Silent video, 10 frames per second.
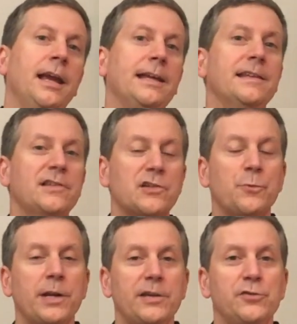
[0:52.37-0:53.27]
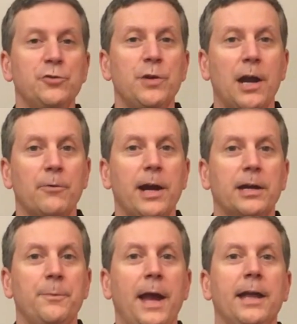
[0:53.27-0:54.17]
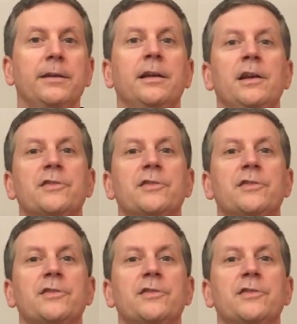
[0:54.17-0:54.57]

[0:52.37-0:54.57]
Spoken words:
and this is what I do not recommend.